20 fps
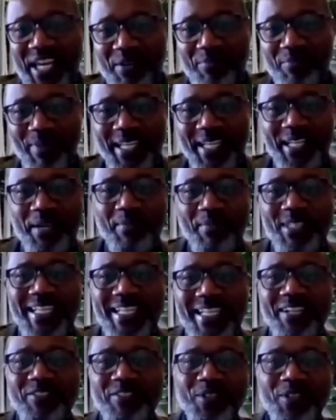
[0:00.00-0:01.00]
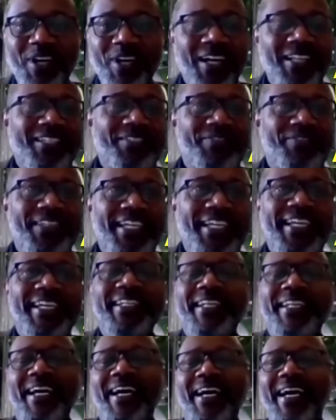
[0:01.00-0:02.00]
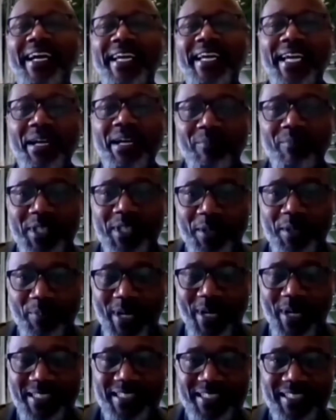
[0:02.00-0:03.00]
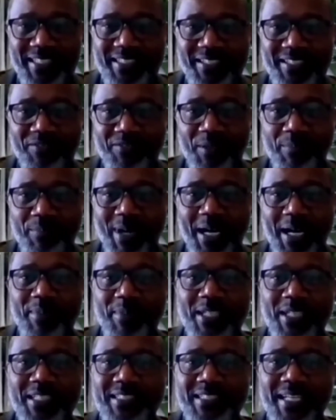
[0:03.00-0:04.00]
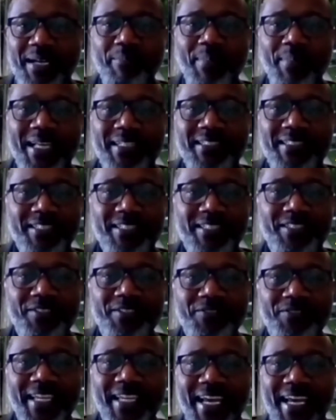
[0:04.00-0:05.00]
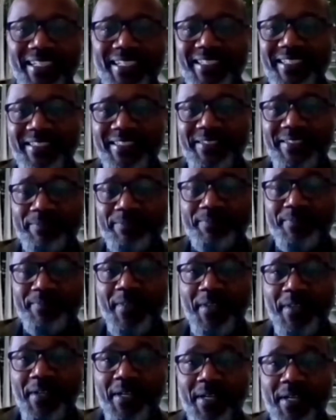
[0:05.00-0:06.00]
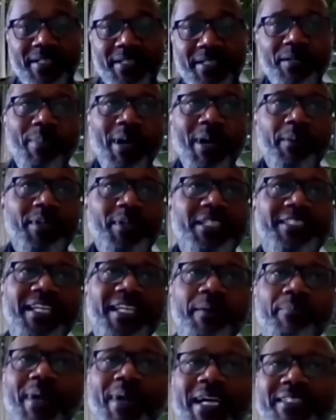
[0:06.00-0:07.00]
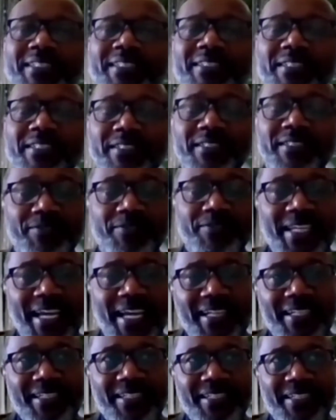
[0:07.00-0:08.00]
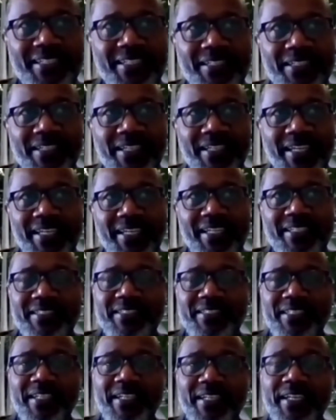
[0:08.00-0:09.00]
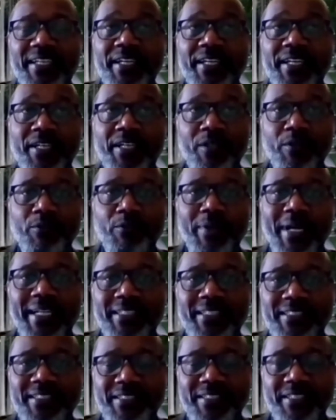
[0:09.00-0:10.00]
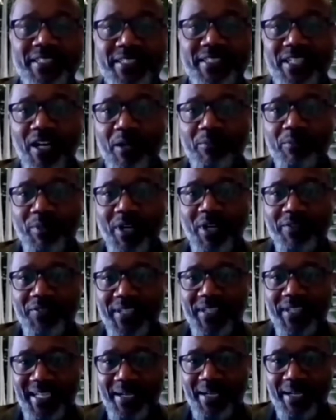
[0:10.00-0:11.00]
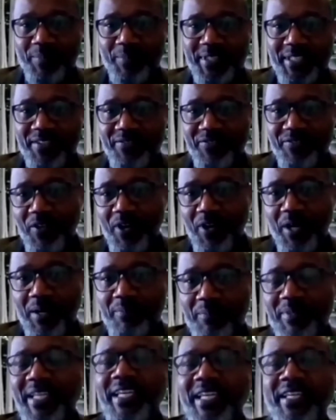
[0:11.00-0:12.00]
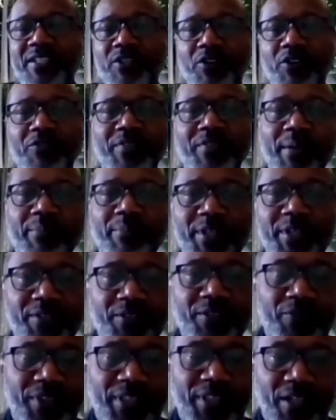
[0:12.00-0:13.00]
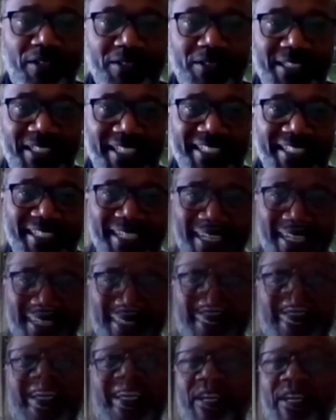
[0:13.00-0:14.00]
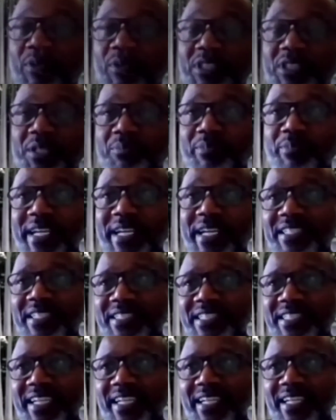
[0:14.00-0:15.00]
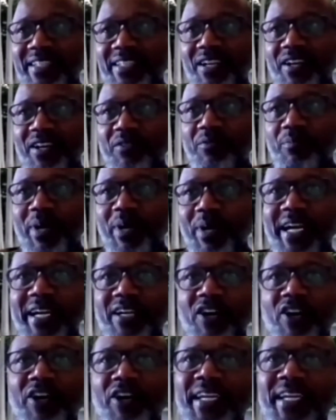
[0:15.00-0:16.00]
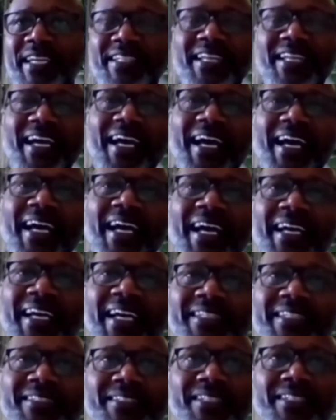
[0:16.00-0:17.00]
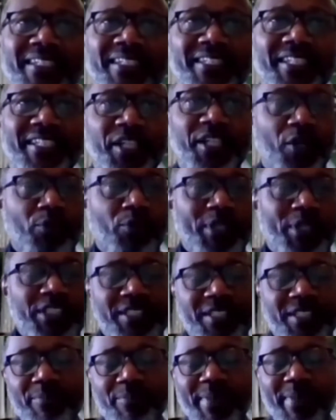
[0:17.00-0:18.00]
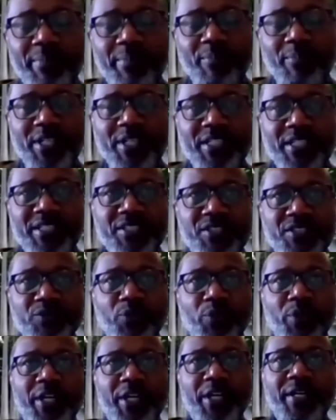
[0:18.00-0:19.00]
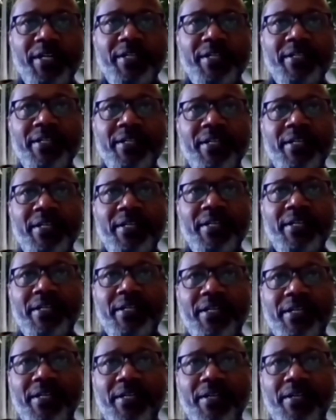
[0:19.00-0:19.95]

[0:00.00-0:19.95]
Hi, my name is Andrew Conliffe-Lane. I am the president of the Barbados Ambassadors of Canada. The Barbados Ambassadors of Canada is a registered nonprofit company formed in November 2009. It was the brainchild of Mark Hoyt, and the original members were